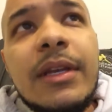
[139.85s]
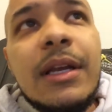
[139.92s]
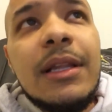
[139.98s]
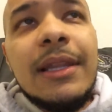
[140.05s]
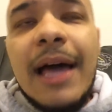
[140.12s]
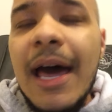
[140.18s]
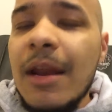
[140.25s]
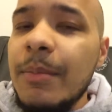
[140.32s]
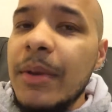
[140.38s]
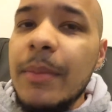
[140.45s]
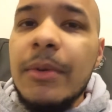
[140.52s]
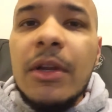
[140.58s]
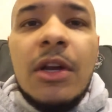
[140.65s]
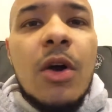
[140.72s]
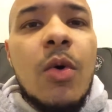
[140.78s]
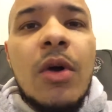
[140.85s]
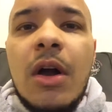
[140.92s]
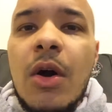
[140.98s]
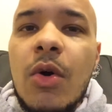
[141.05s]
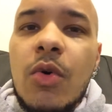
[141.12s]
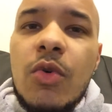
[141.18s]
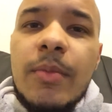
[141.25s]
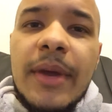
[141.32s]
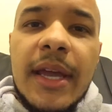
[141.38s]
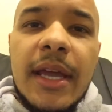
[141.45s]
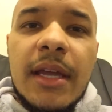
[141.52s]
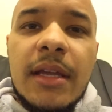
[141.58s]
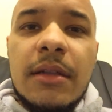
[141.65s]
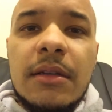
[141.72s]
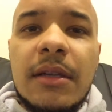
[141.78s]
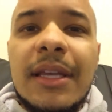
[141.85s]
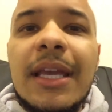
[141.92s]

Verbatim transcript: A lot of people are going cold, man.